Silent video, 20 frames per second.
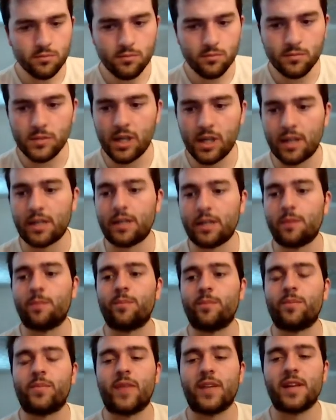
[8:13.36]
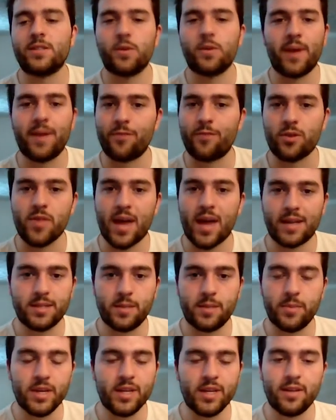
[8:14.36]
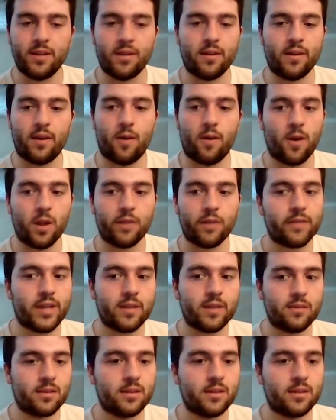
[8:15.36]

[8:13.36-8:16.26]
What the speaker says: That's okay for that to be all of it.